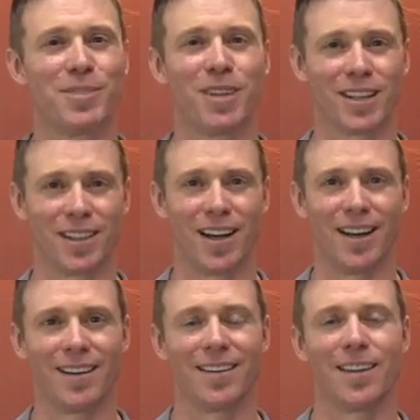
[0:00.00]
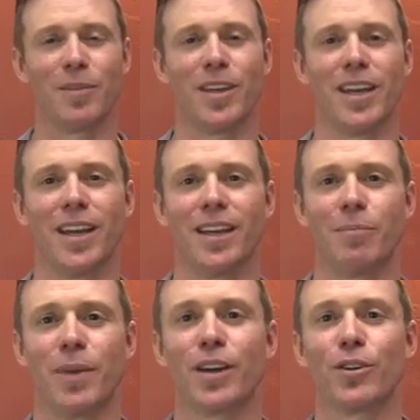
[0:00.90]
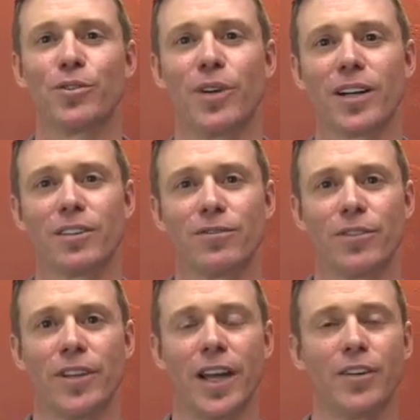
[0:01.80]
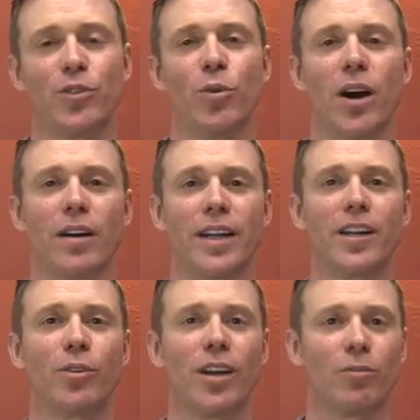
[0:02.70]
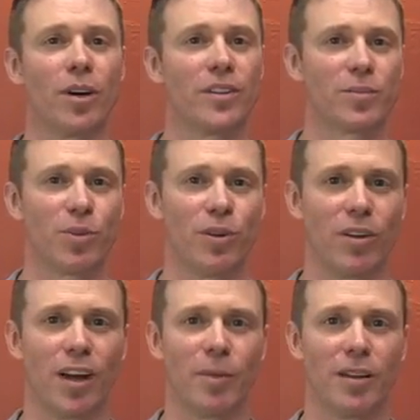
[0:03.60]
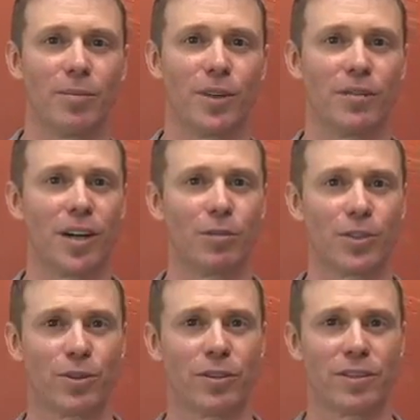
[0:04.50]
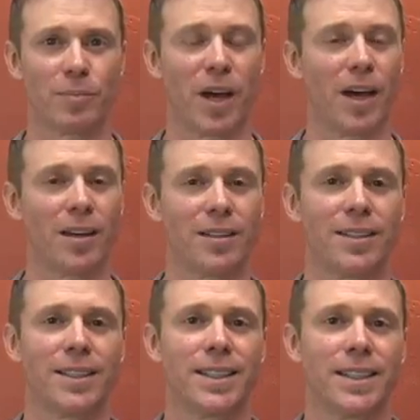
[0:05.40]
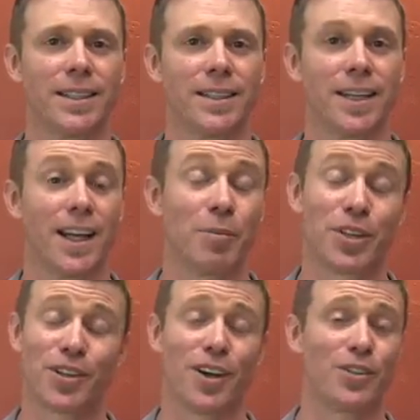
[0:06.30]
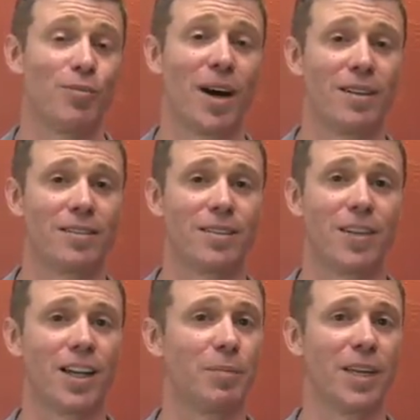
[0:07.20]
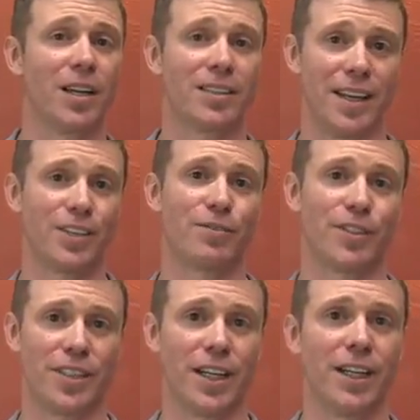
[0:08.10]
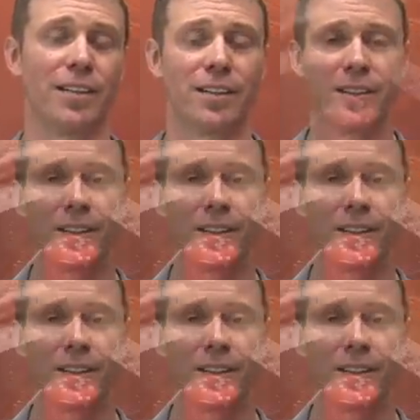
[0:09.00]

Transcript: Jim Nicolai. I'm the Medical Director for the Andrew Weil Integrative Wellness Program at Miraval Resort and Spa. And I'm going to talk to you about developing a taste for tea.